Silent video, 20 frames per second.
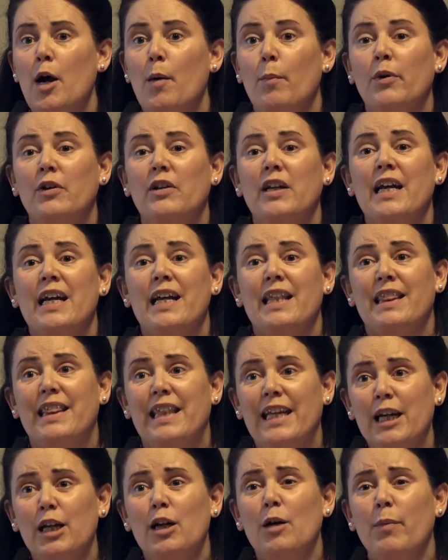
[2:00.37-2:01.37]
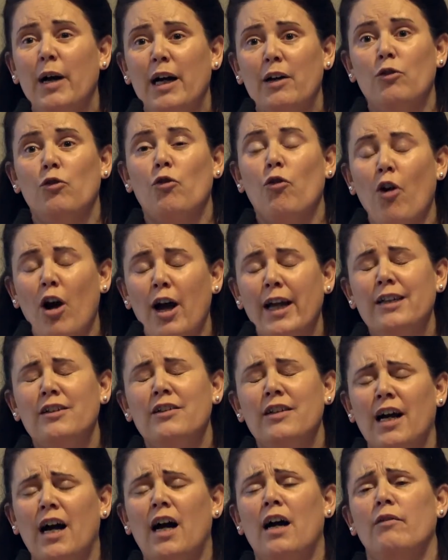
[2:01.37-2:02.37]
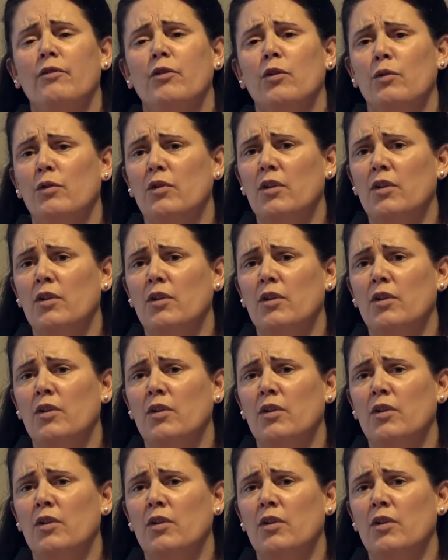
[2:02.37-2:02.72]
but think about trying to have those